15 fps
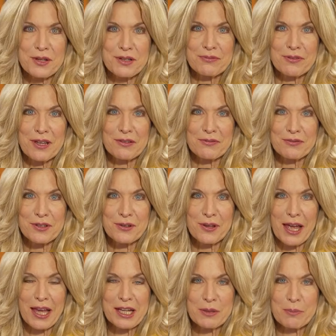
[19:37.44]
if you
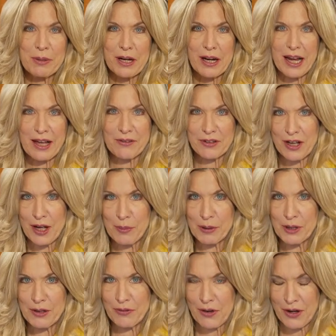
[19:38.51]
like, but I have a
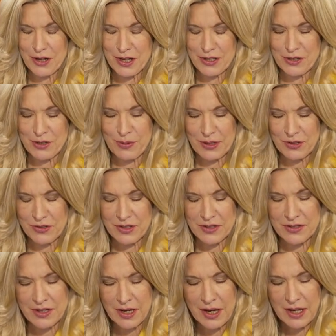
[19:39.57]
couple of audience
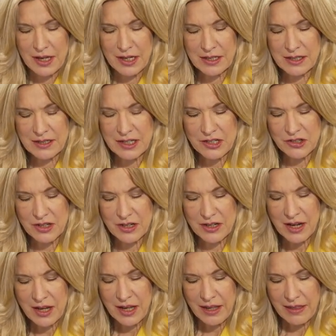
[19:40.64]
questions in
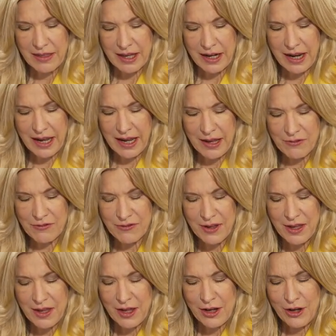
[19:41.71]
addition that have
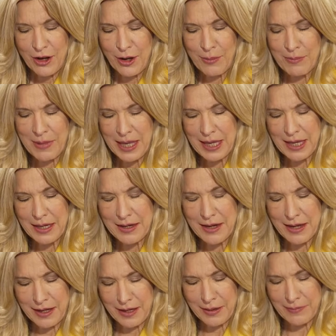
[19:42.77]
come
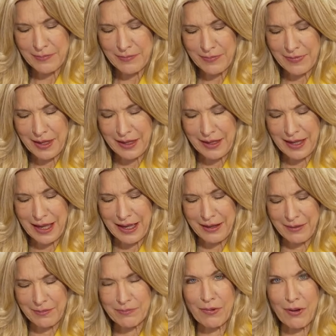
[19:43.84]
in.
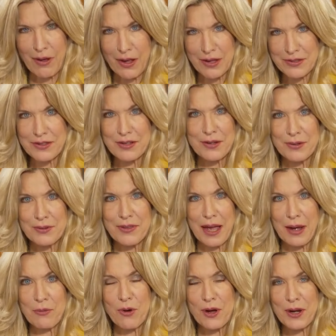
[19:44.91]
Also
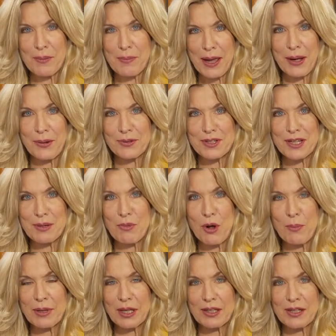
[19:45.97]
that one about
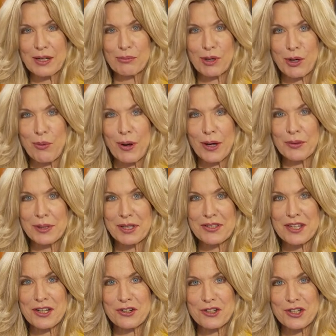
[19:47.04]
e-mobility requiring
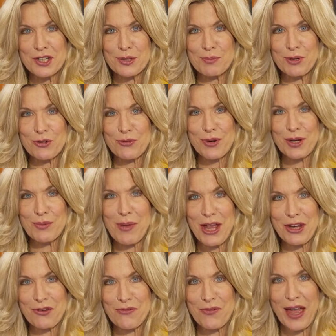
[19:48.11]
synergies between
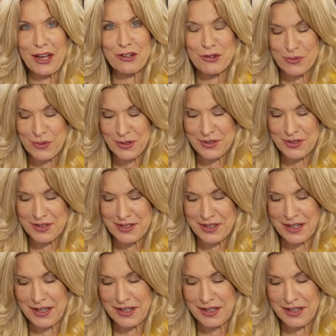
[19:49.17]
manufacturers,